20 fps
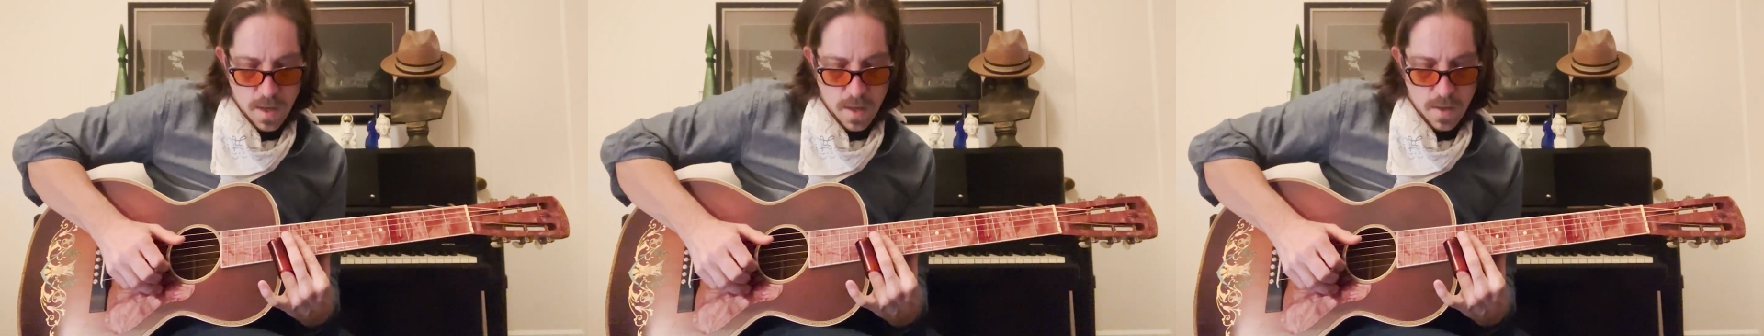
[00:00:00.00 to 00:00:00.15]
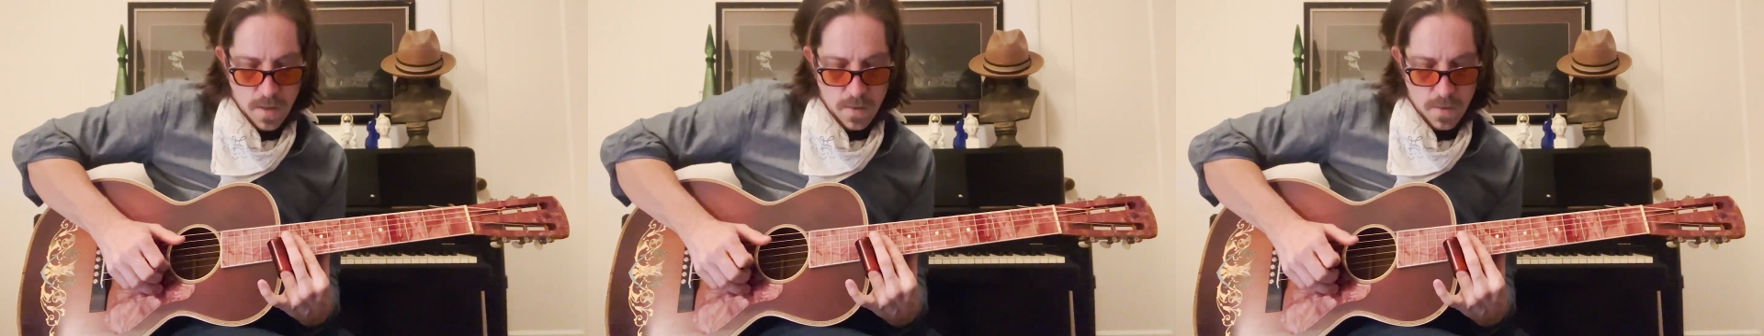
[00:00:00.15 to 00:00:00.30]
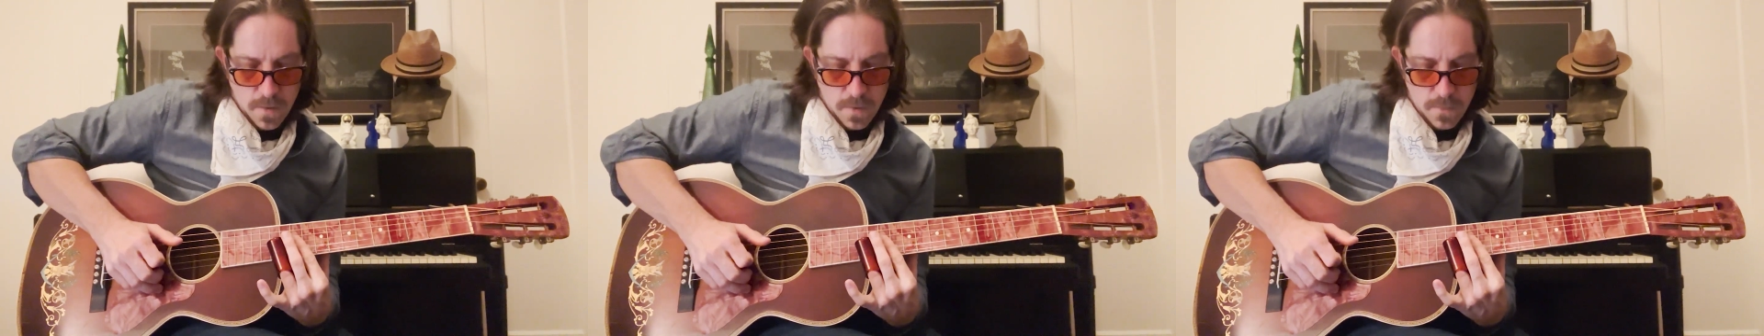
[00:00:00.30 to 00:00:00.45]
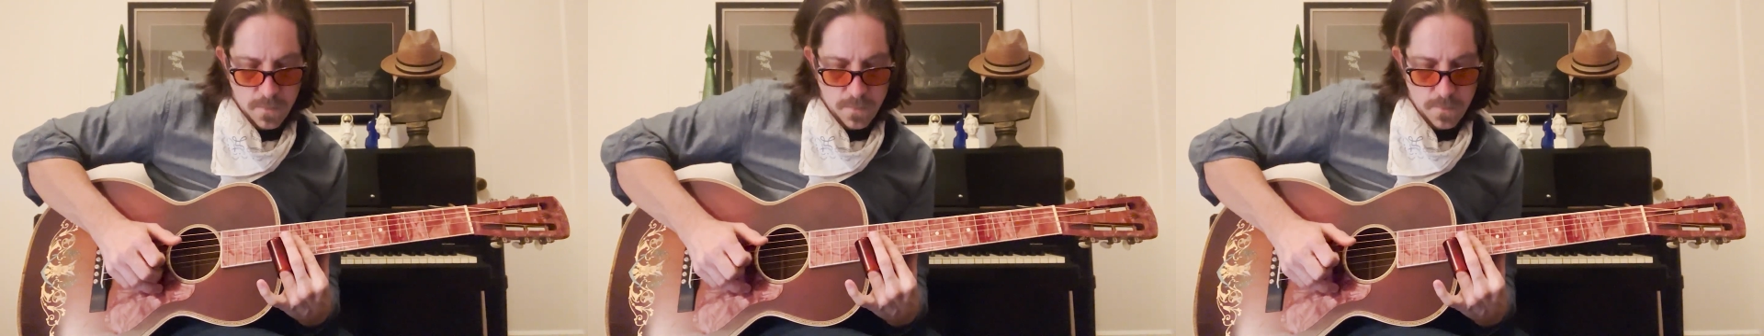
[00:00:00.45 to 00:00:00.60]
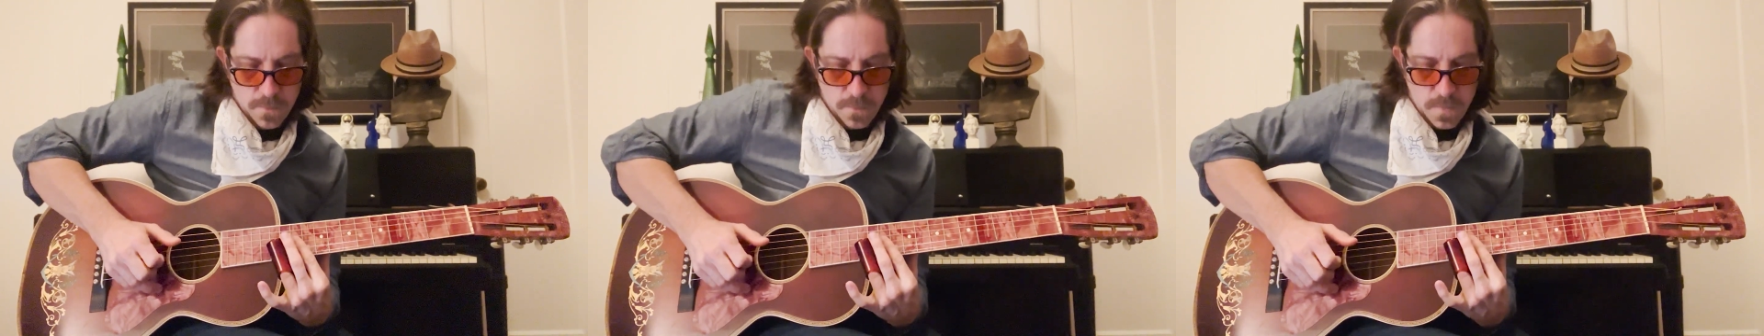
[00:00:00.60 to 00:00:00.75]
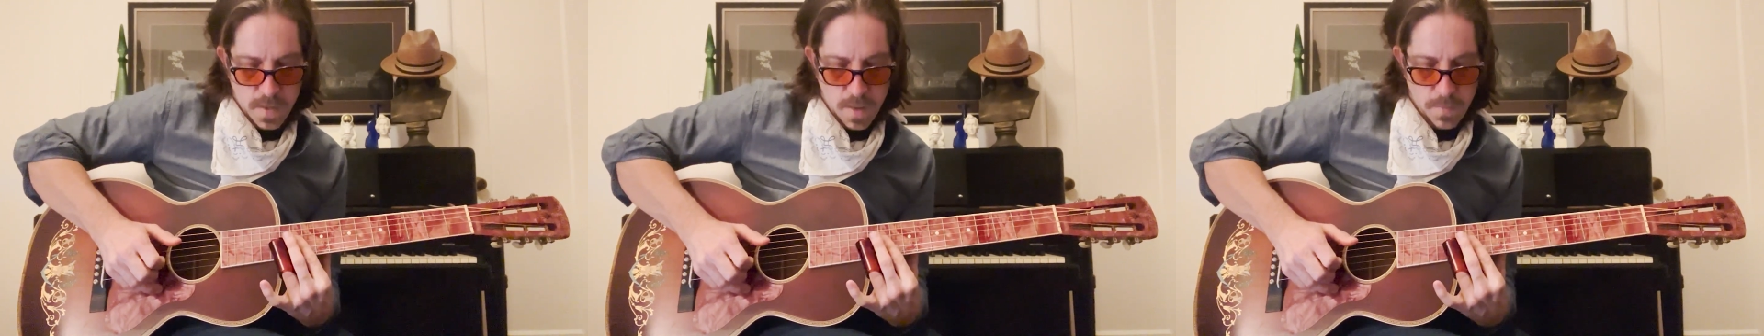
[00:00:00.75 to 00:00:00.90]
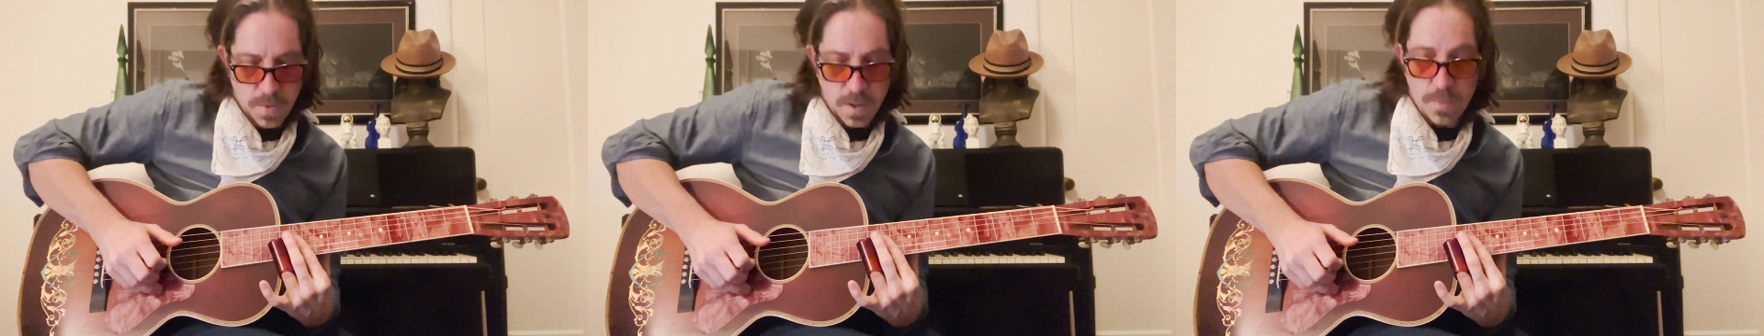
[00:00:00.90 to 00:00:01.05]

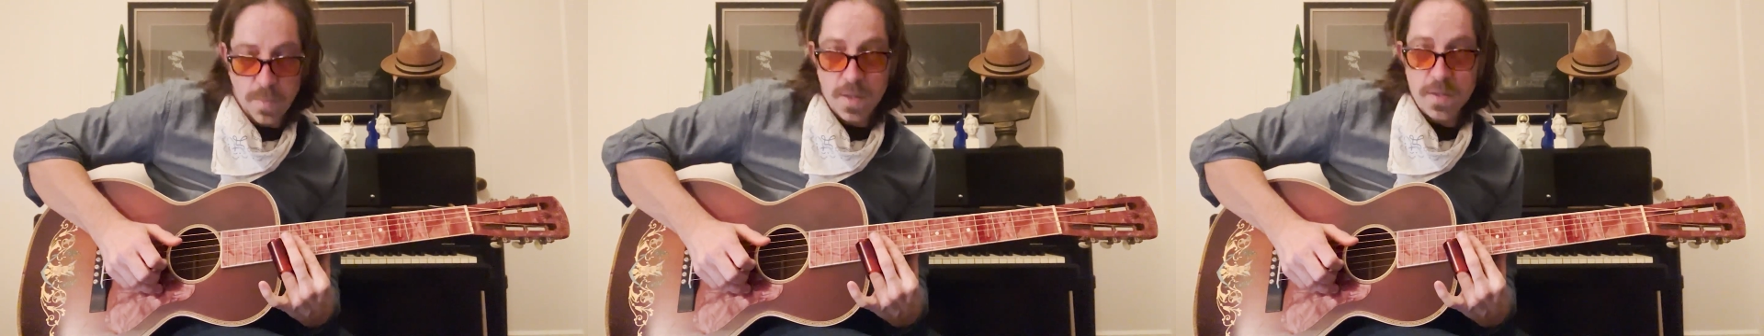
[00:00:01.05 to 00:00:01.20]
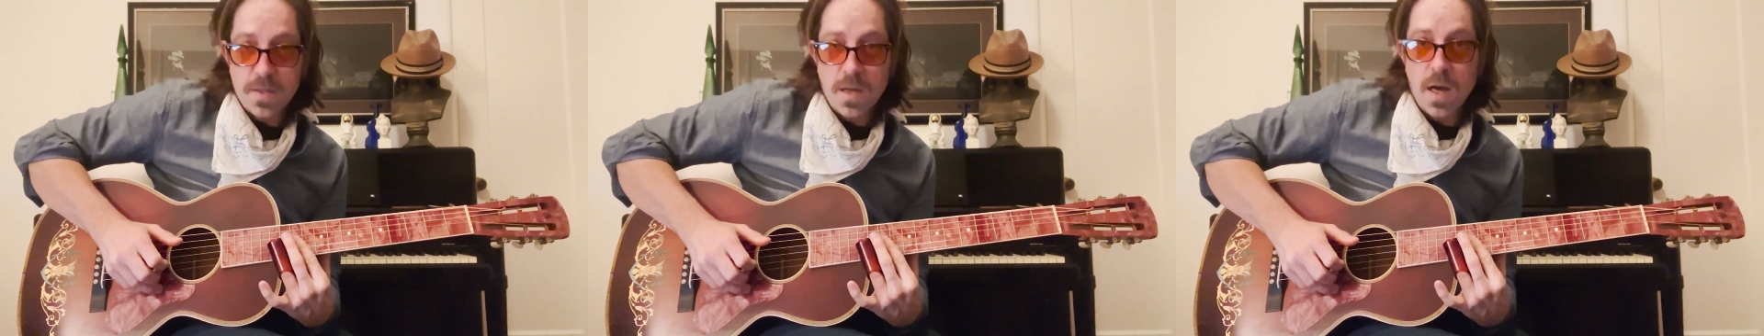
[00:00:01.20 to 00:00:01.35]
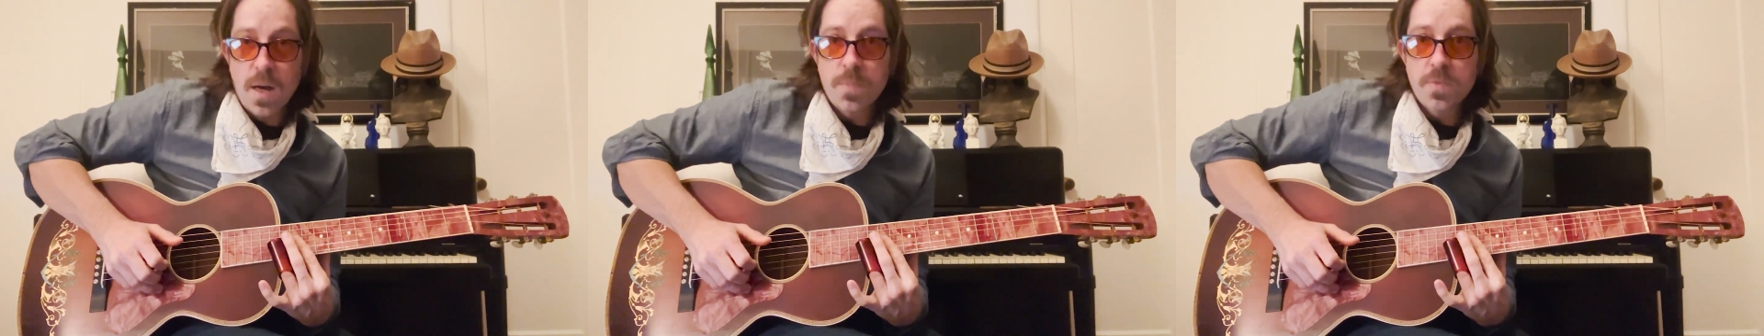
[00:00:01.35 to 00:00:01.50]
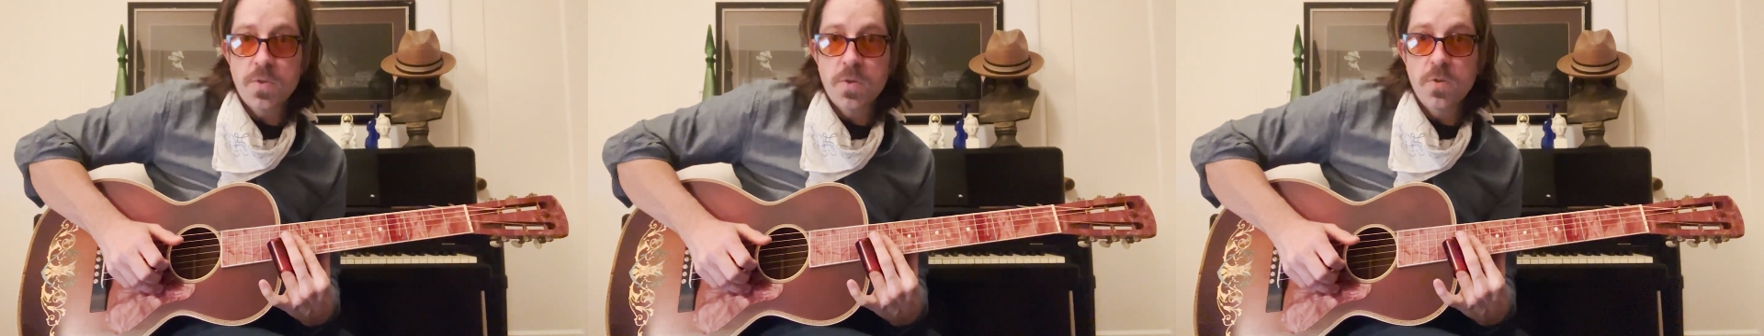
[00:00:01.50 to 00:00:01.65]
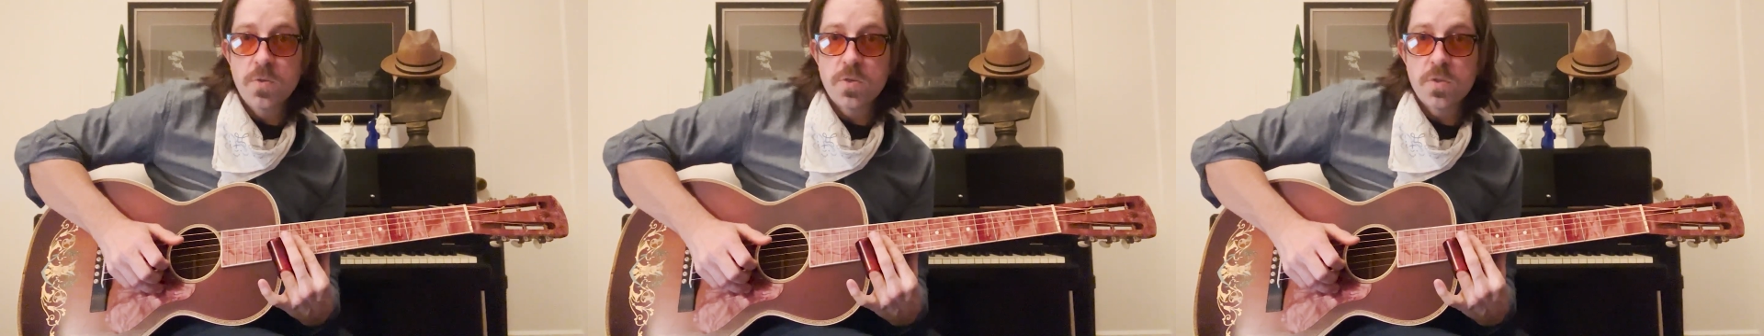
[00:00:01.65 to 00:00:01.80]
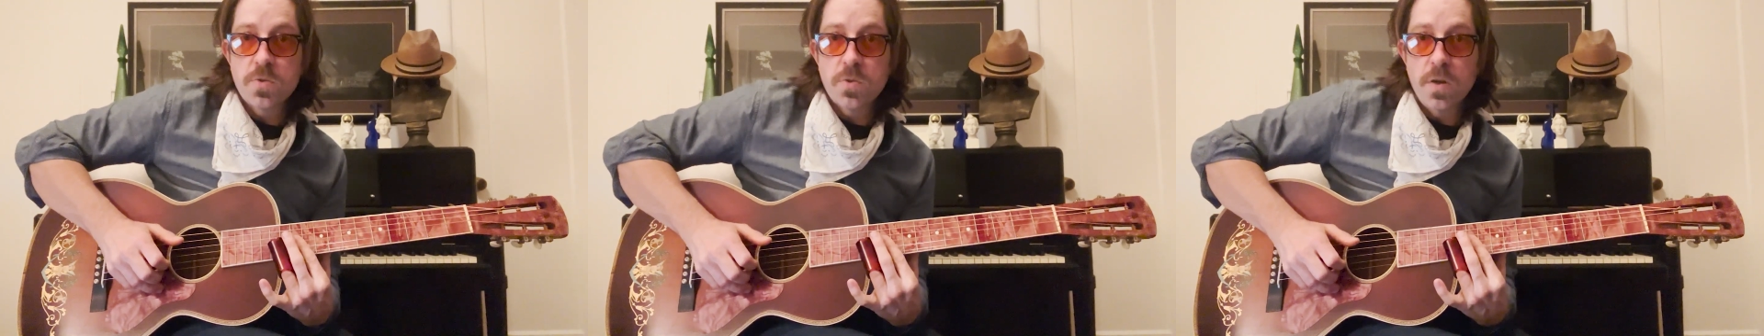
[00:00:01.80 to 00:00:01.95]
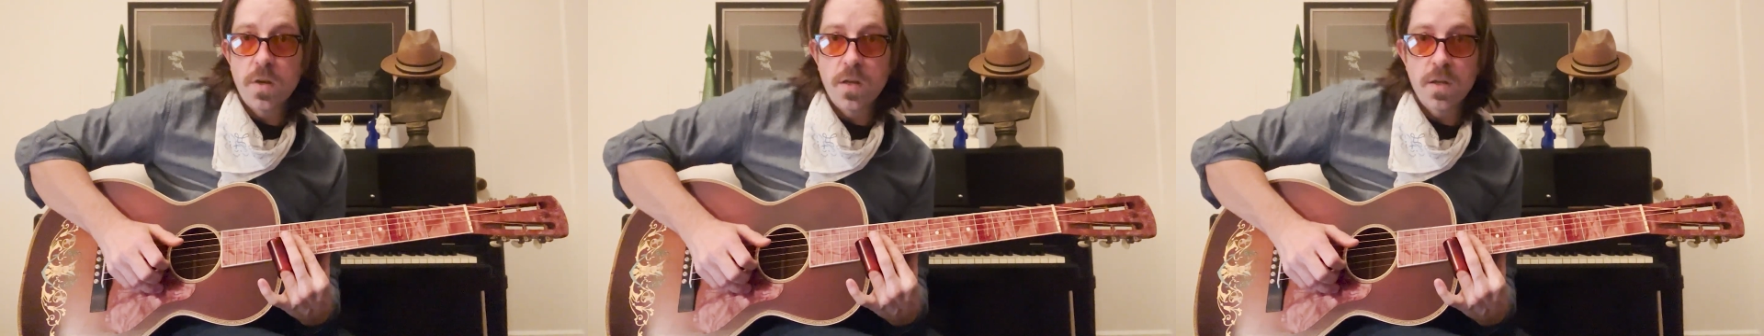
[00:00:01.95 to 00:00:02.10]
I play my top 2
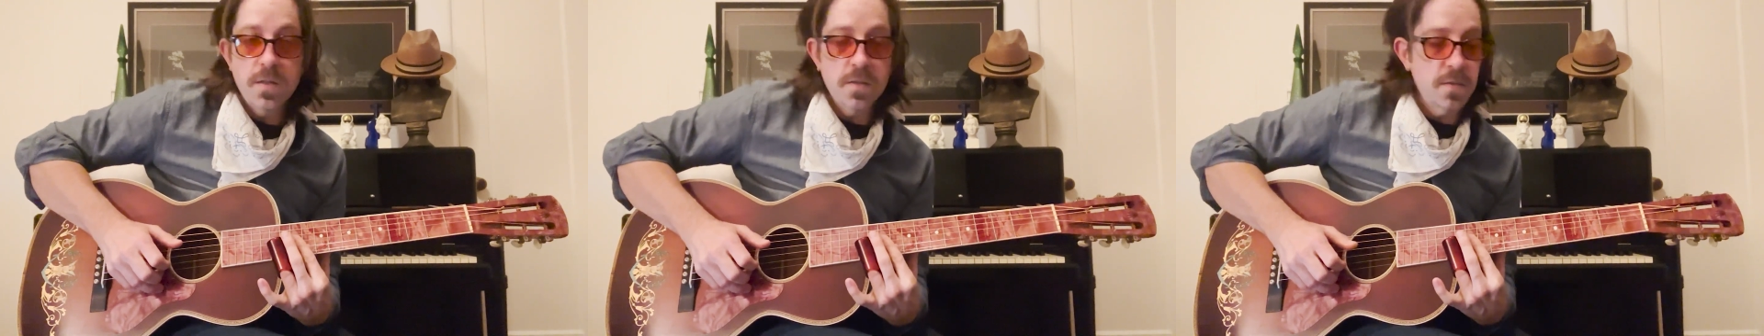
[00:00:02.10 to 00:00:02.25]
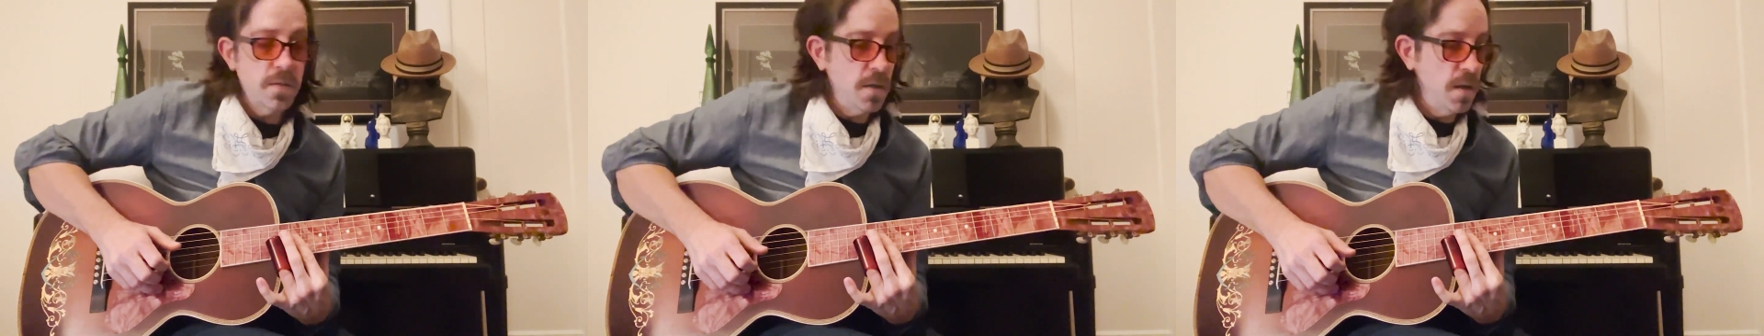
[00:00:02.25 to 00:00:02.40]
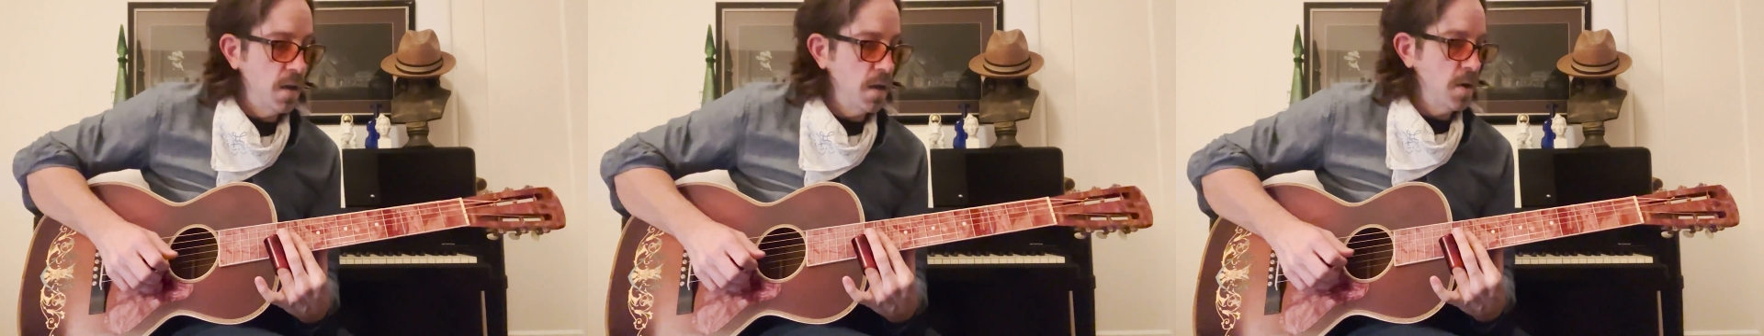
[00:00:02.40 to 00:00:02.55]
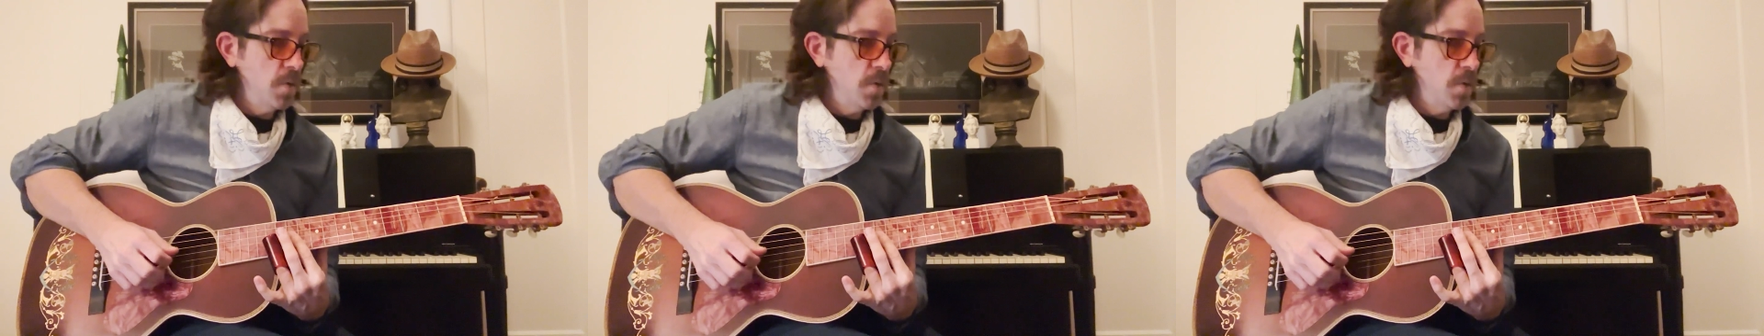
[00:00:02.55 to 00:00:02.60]
strings.